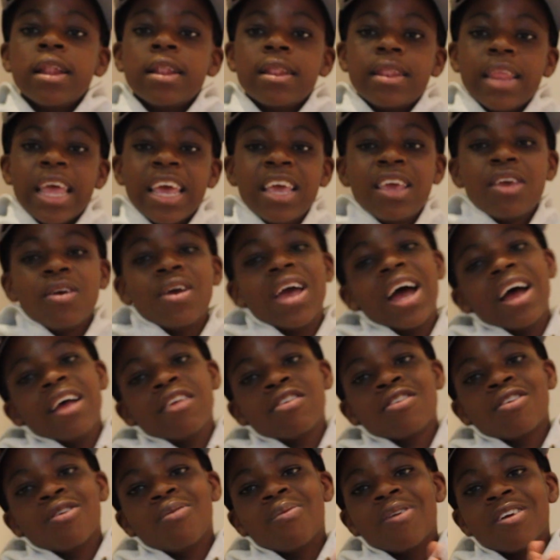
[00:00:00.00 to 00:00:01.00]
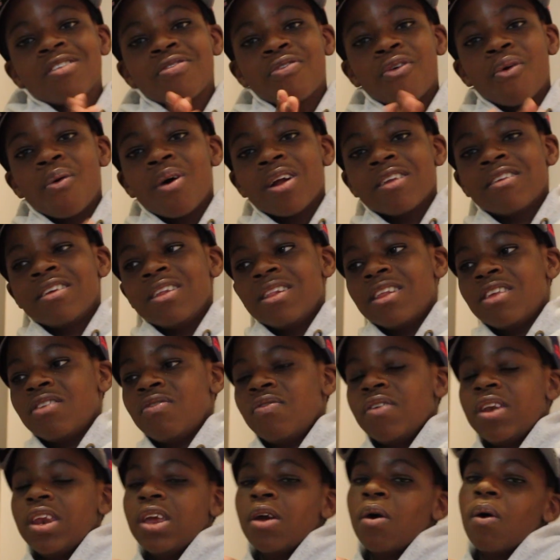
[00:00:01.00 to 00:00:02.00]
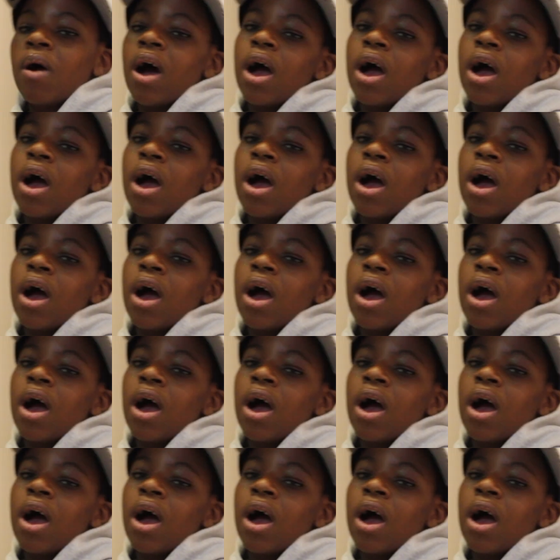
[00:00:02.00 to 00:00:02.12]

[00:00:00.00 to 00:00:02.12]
Thank you guys so much for watching this video.